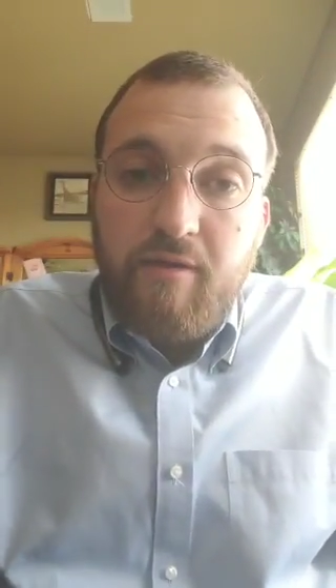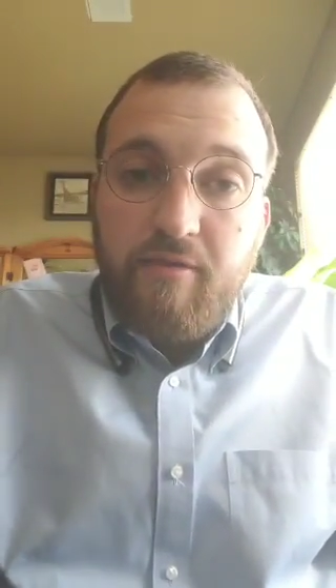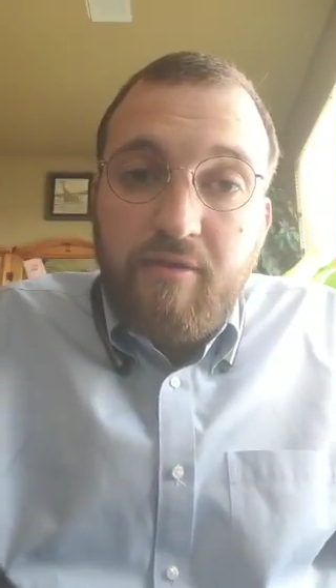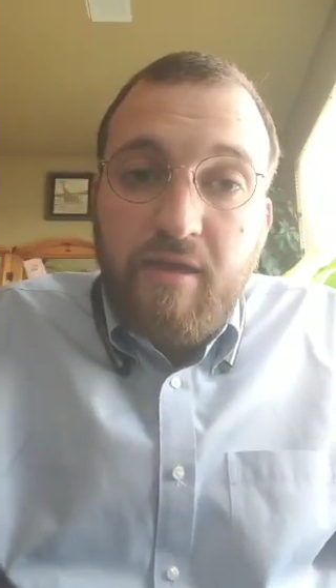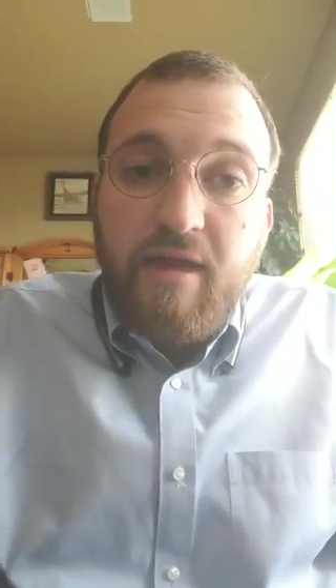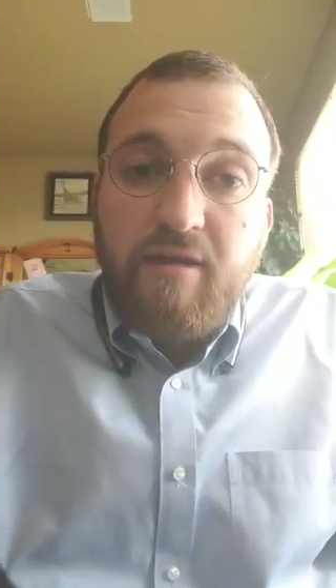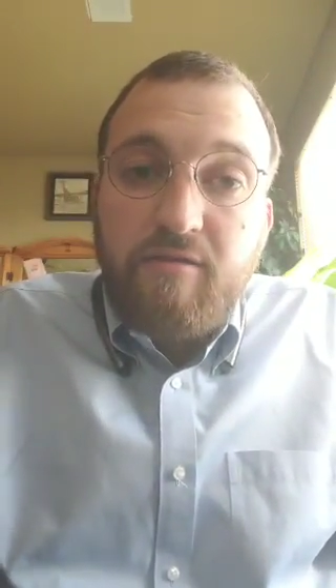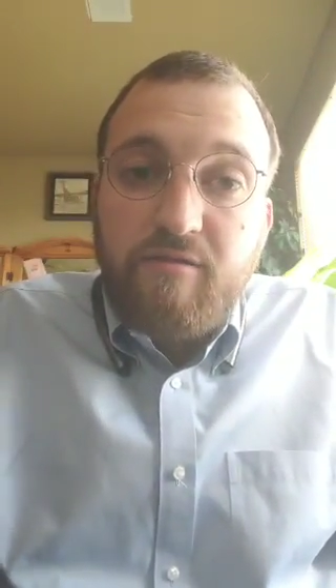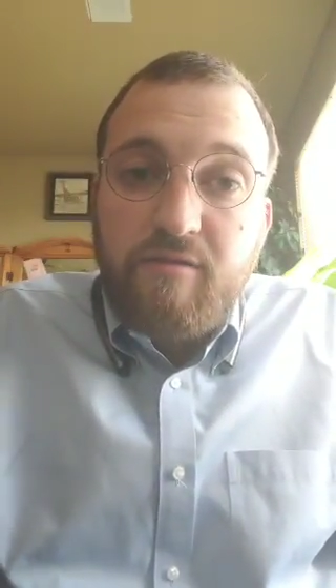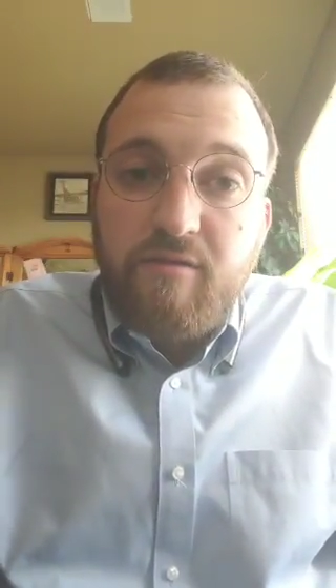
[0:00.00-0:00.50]

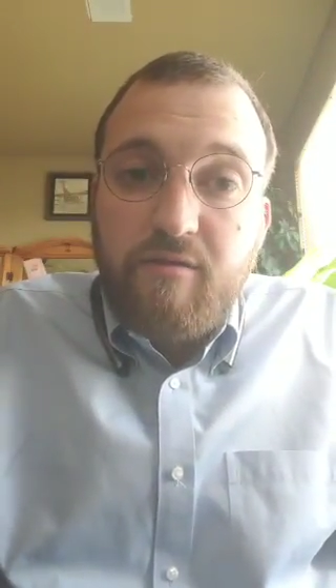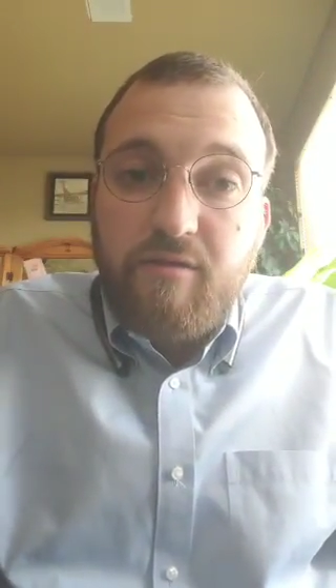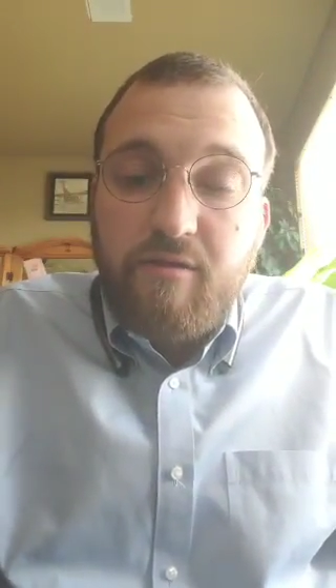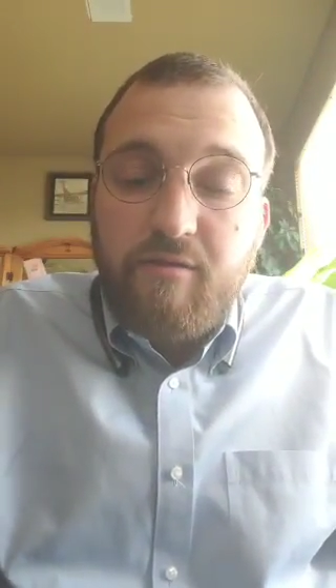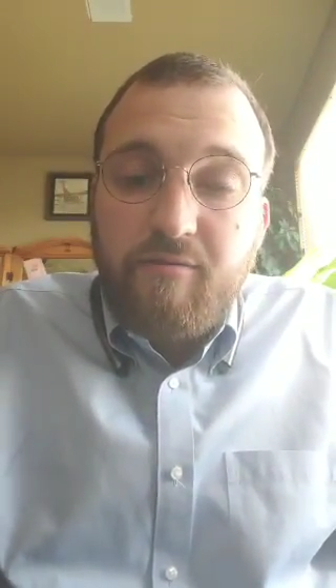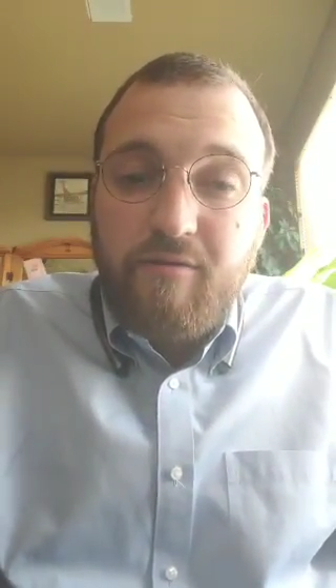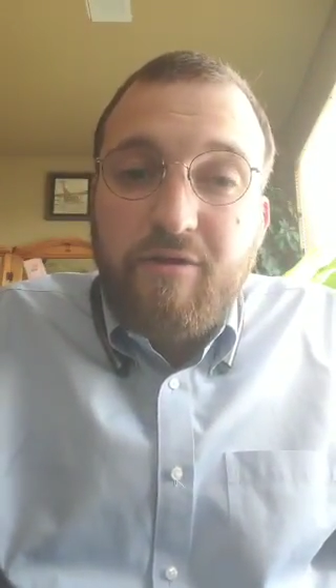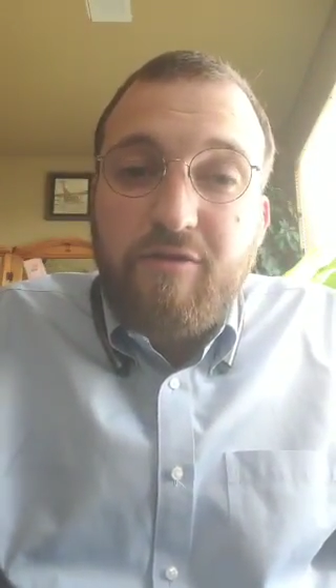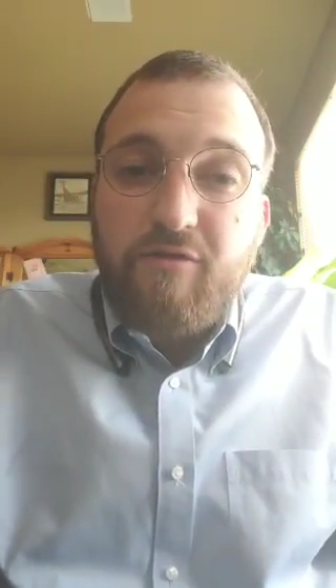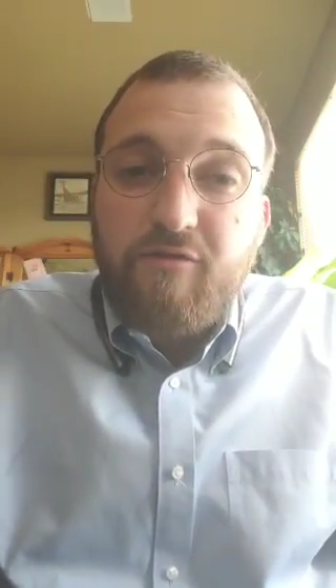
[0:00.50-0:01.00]
thanks to
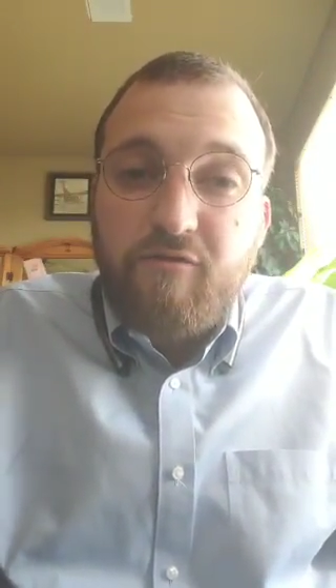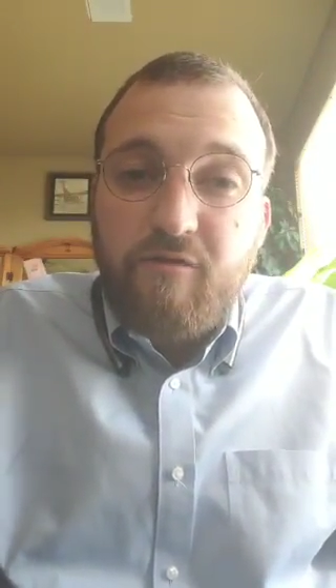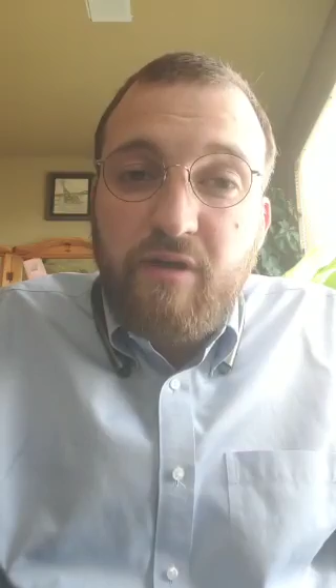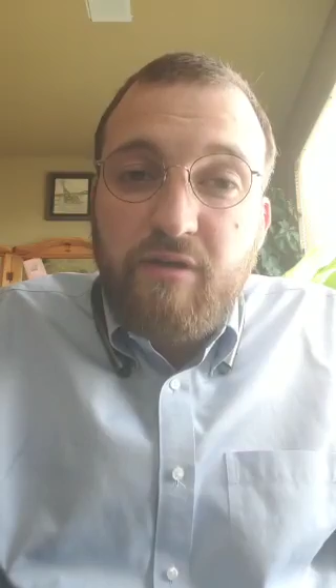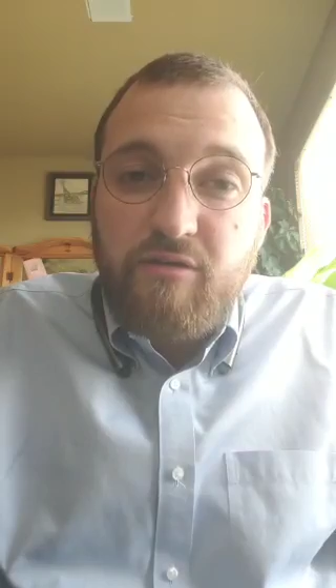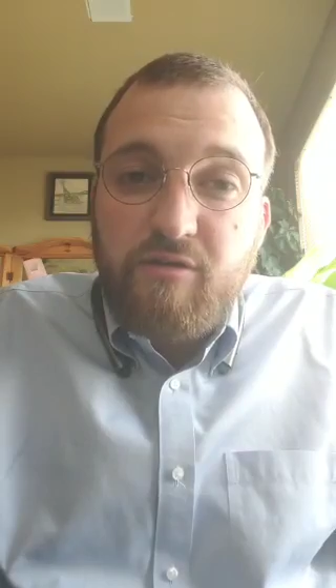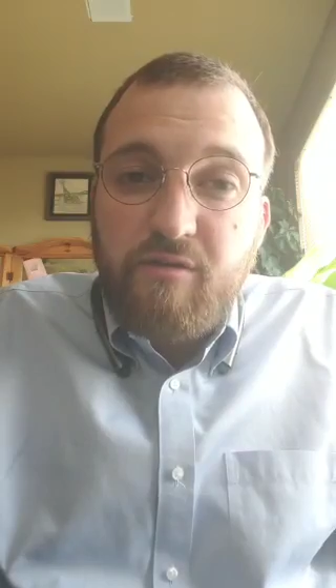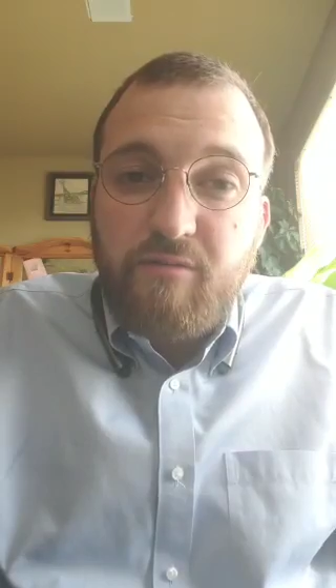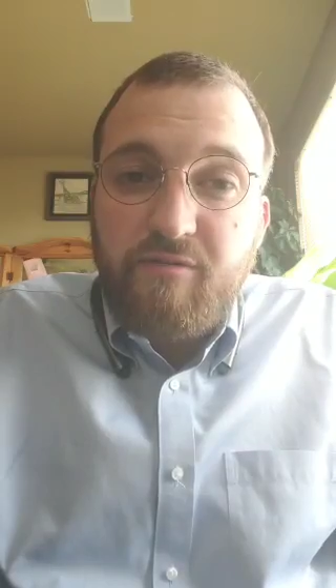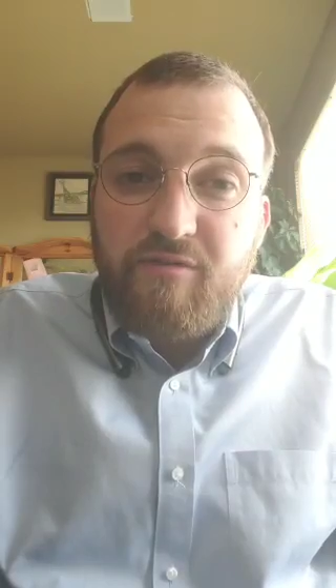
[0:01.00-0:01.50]
the
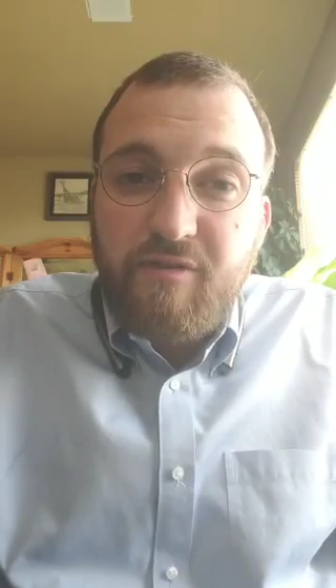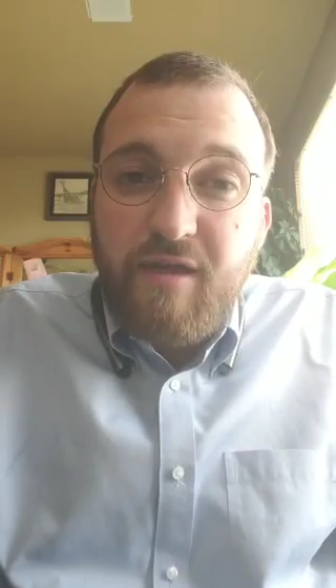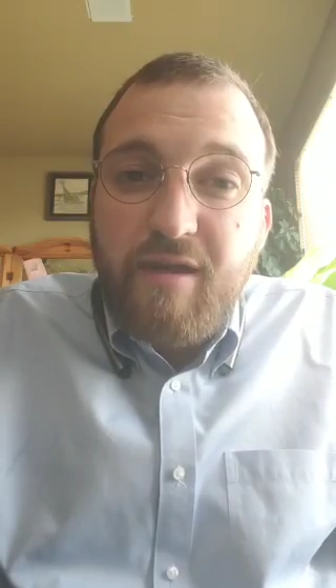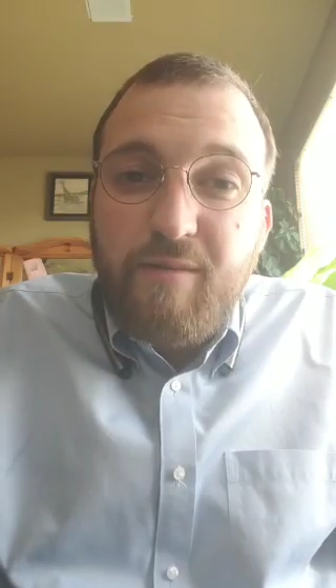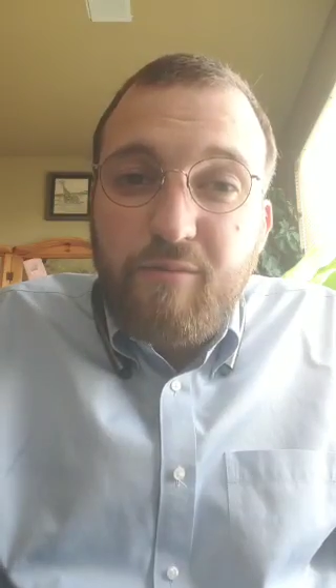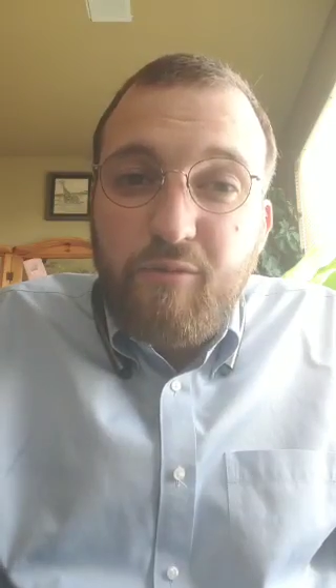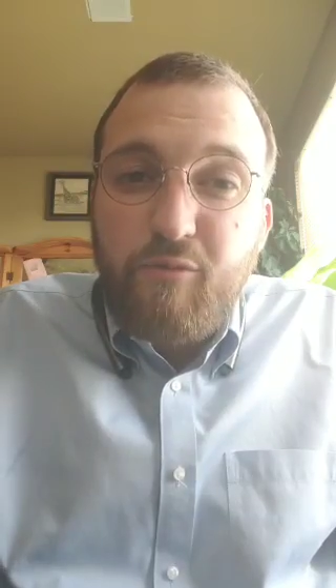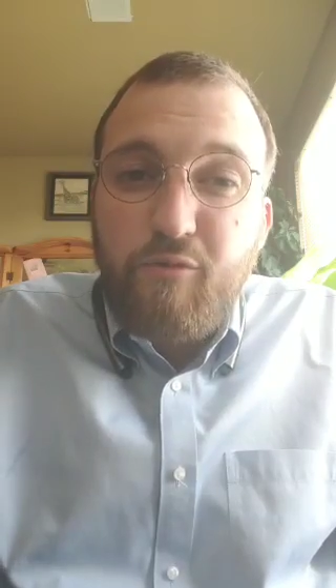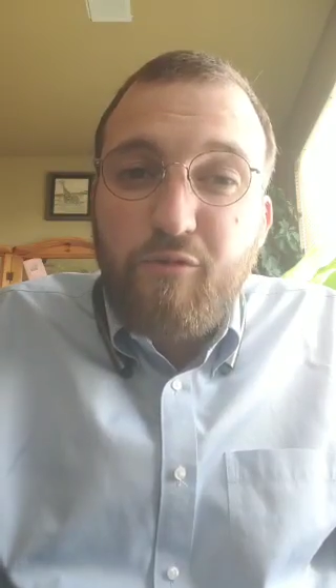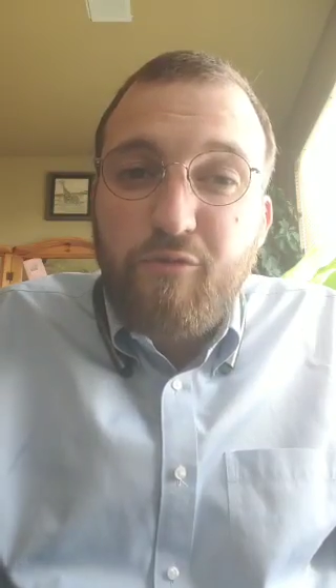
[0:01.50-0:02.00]
registration of
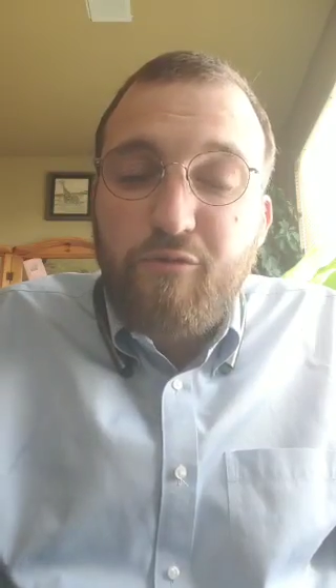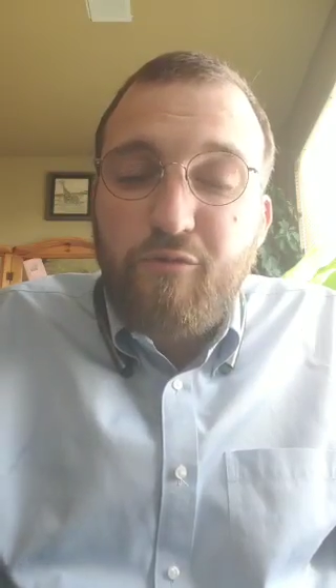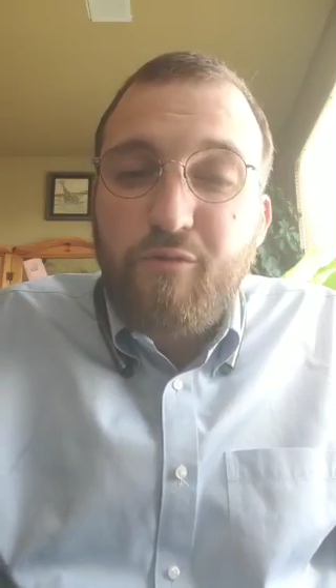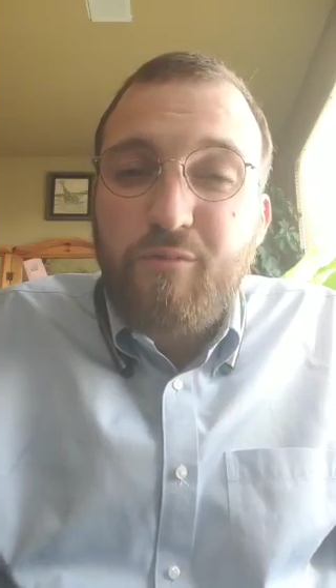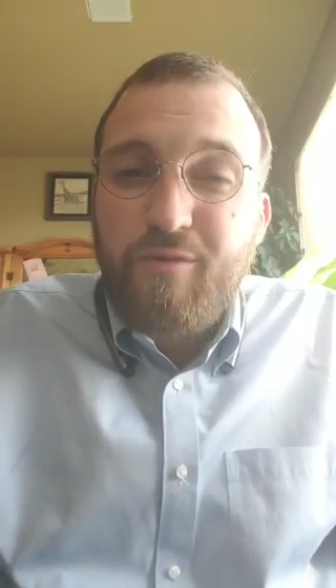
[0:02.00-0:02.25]
stake pools,